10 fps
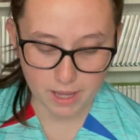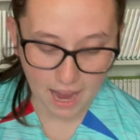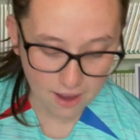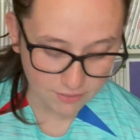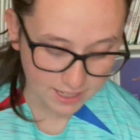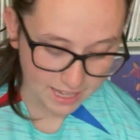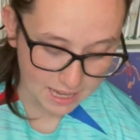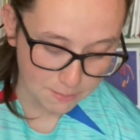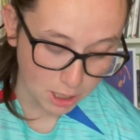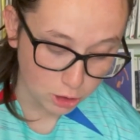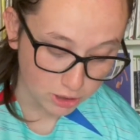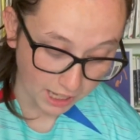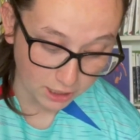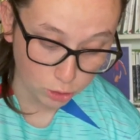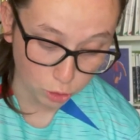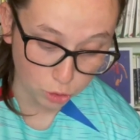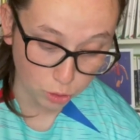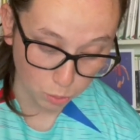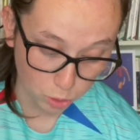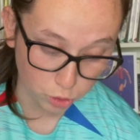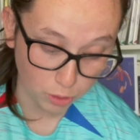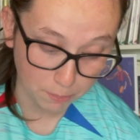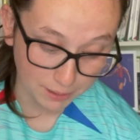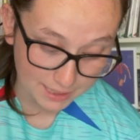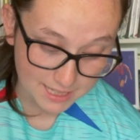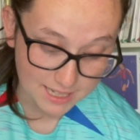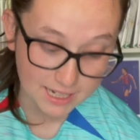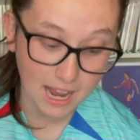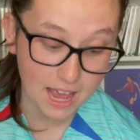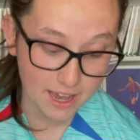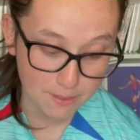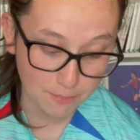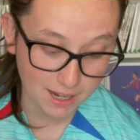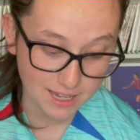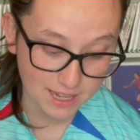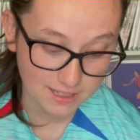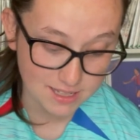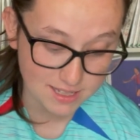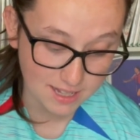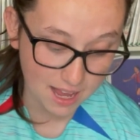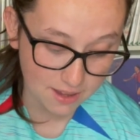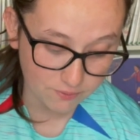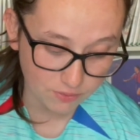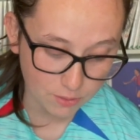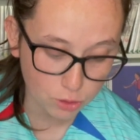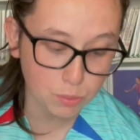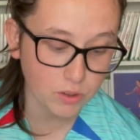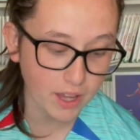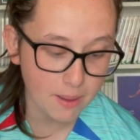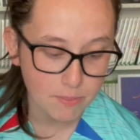have a game that goes towards completing my subset.